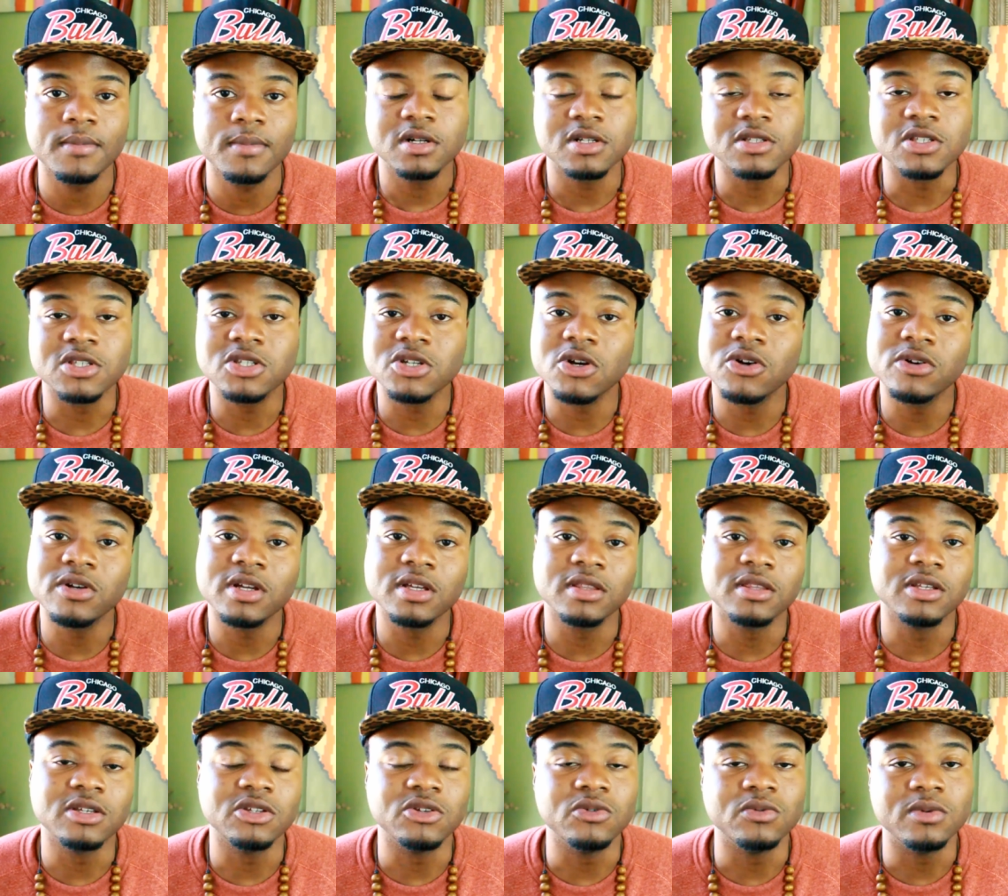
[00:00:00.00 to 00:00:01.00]
concerning
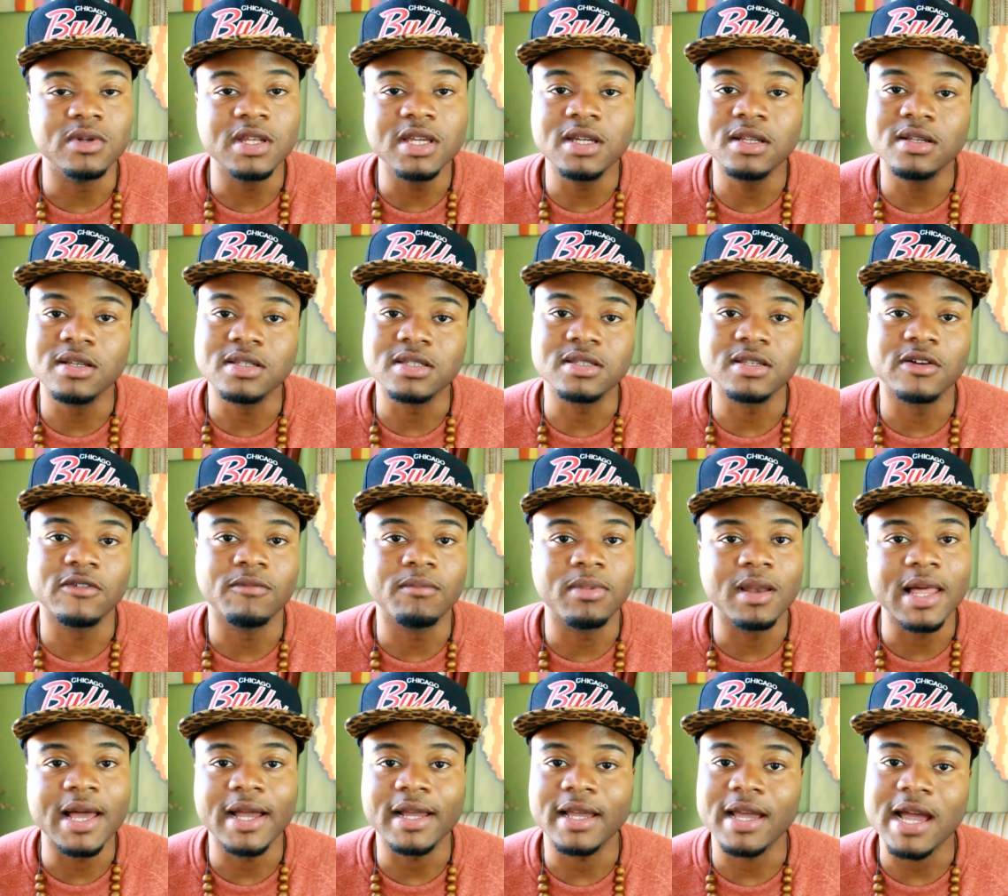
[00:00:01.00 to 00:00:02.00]
the uniqueness of
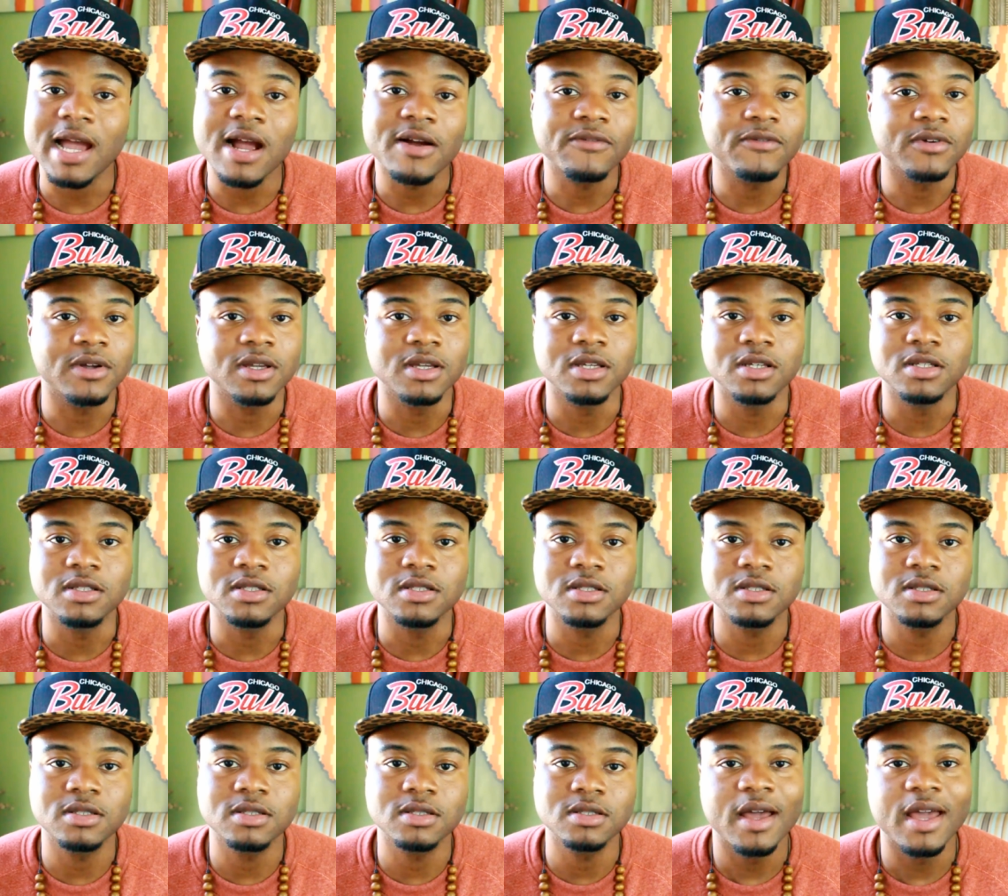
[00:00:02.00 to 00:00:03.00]
black
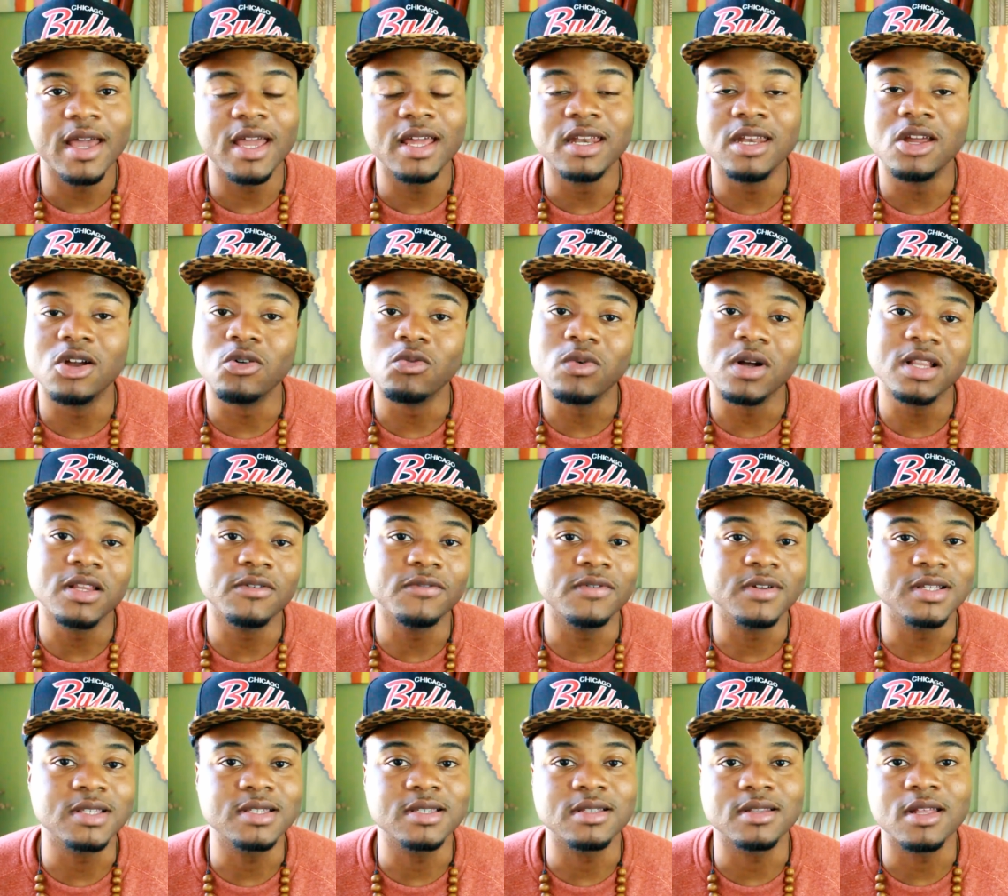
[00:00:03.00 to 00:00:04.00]
Africans and their
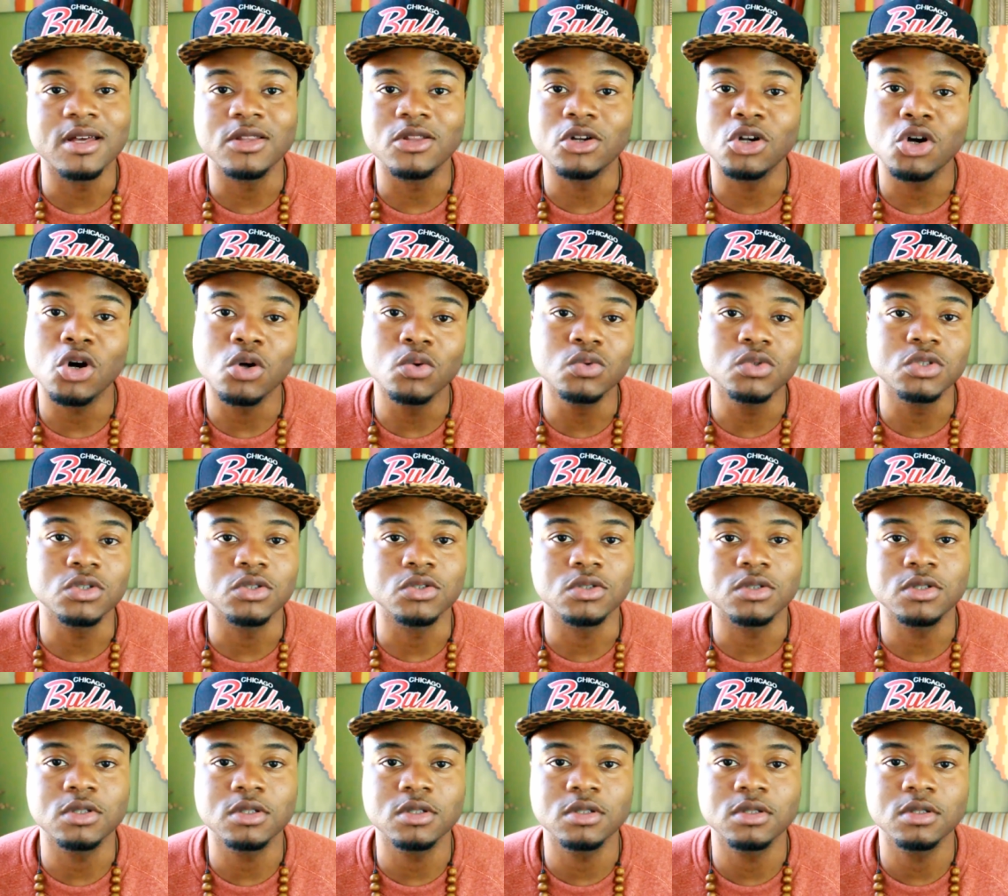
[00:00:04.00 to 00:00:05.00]
relevance in other
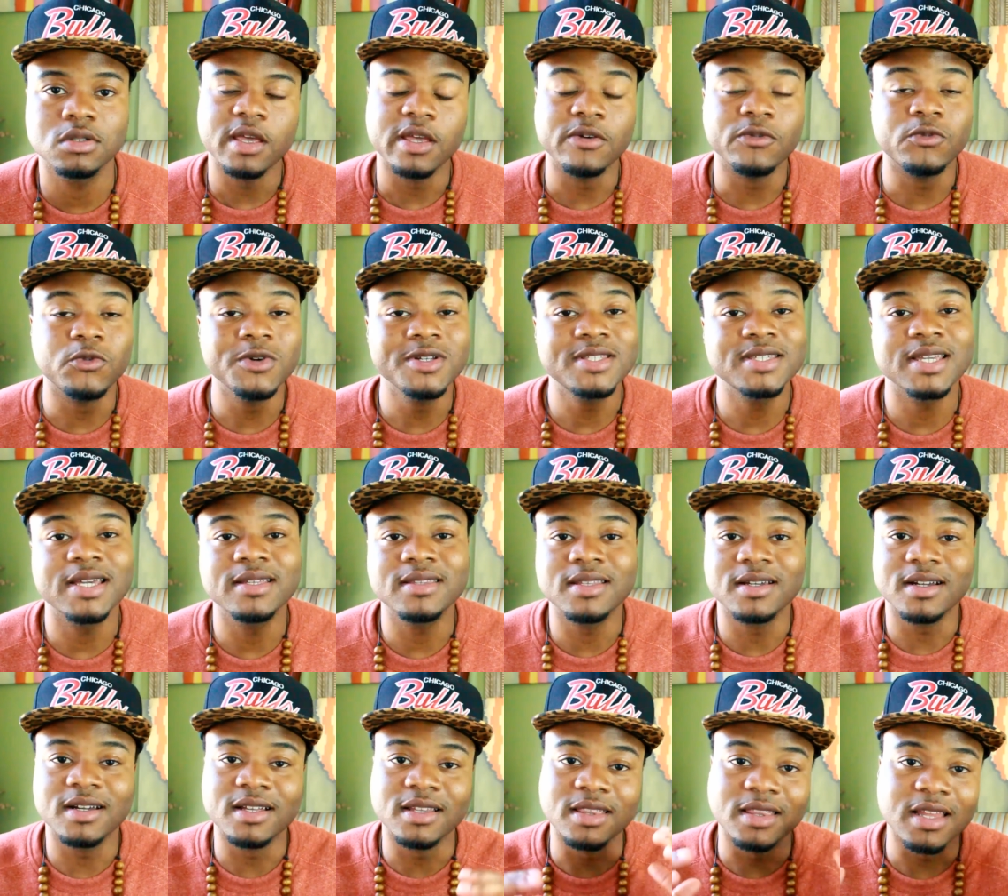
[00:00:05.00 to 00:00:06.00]
cultures. If we take
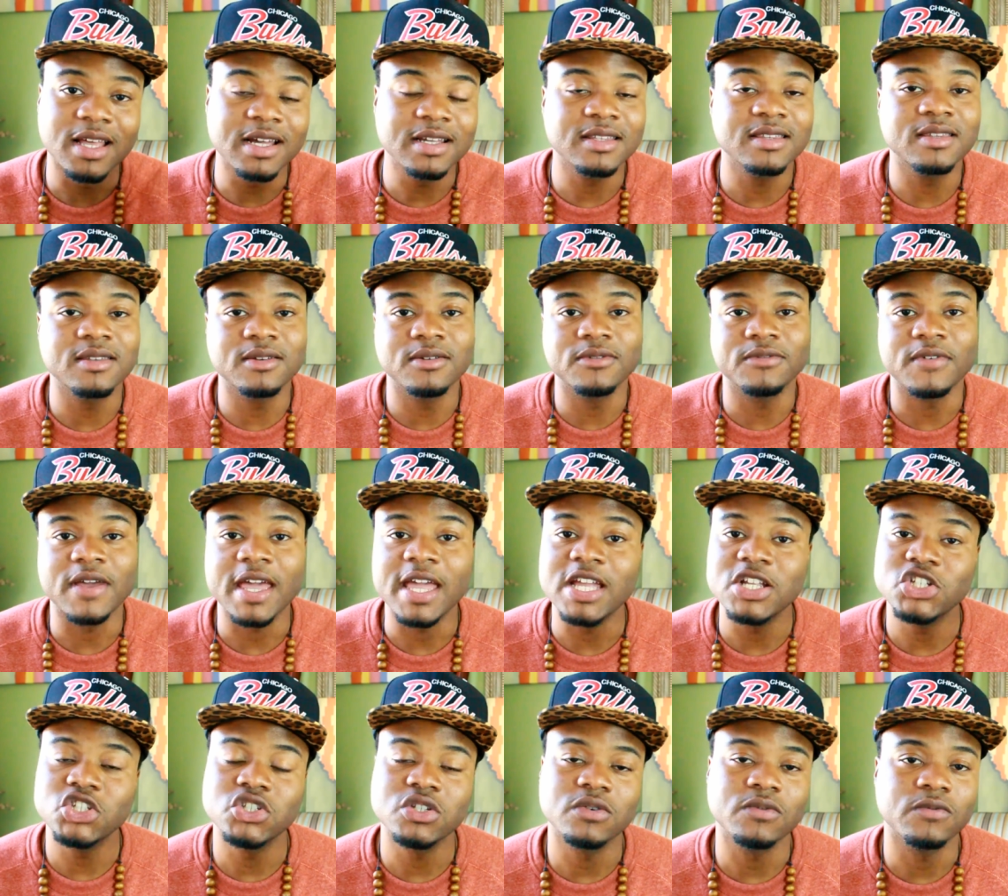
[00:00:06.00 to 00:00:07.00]
the collective
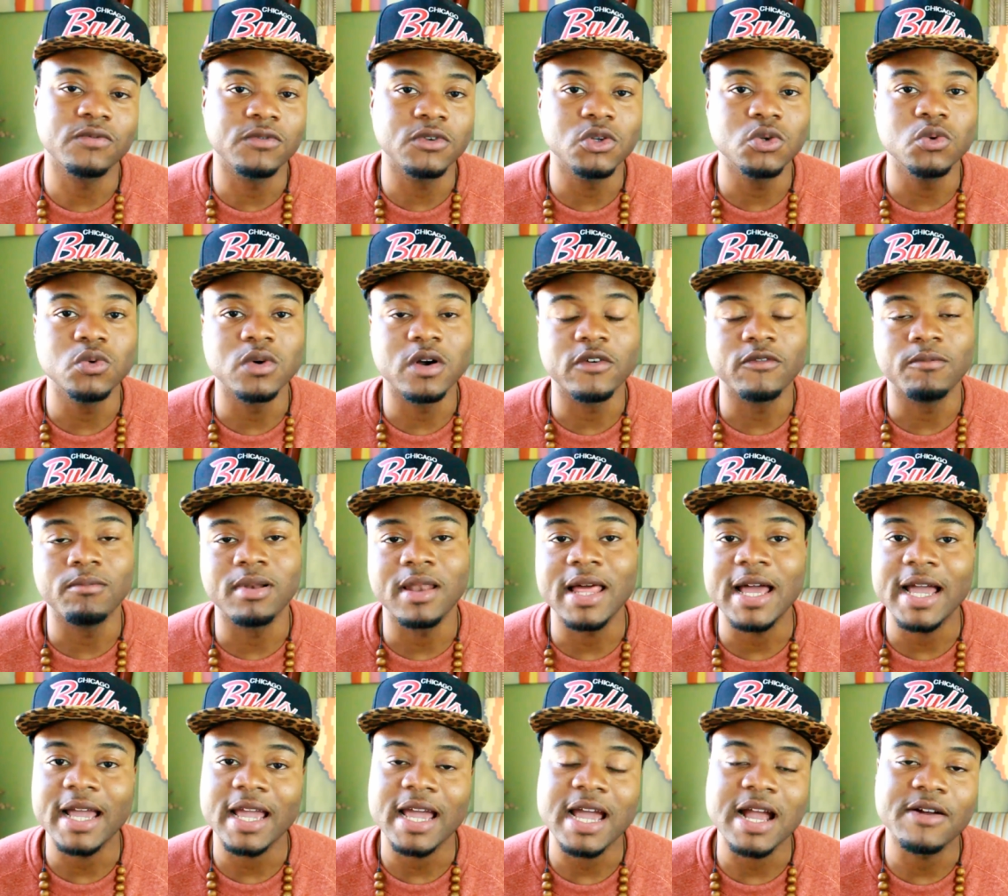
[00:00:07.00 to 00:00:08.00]
ancient view of
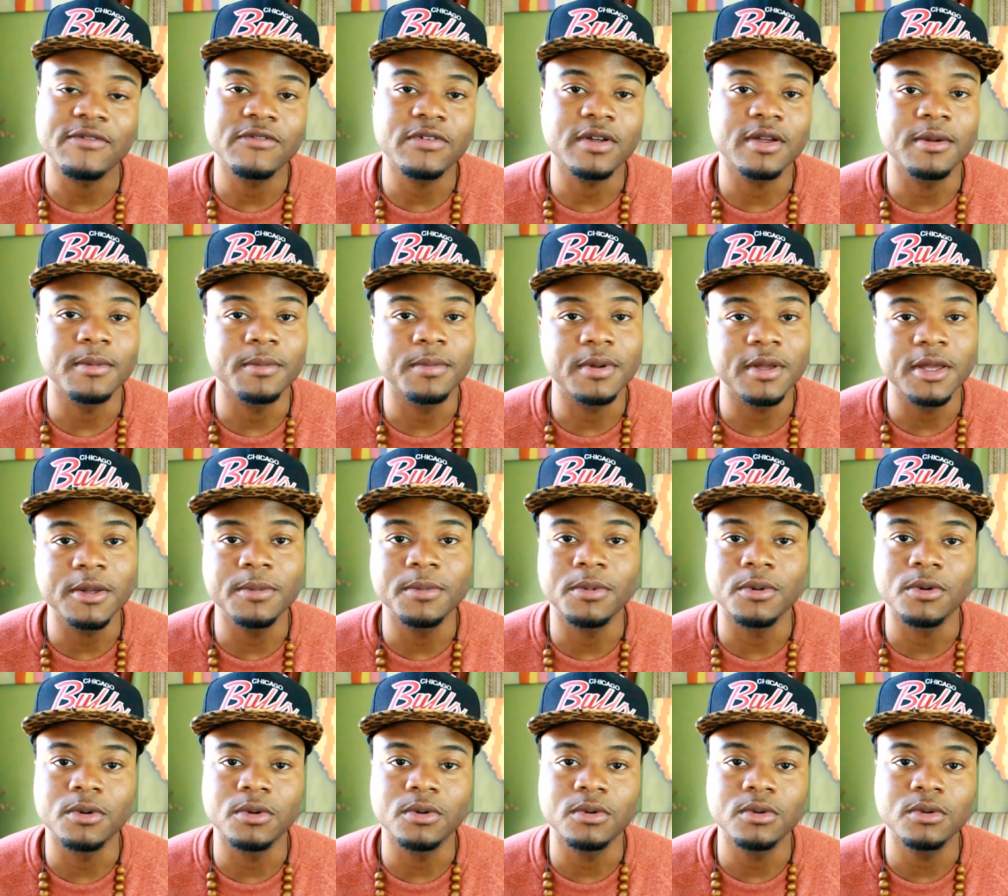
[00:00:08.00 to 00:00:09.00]
black African
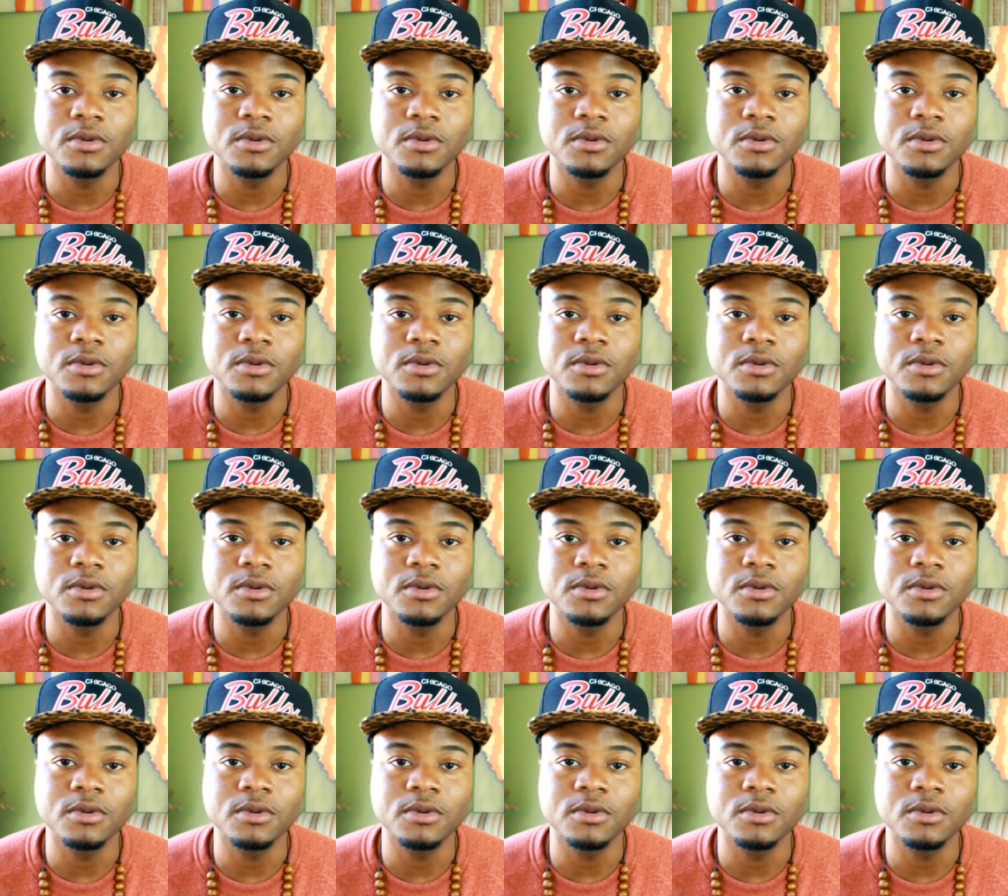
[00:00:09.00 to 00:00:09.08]
people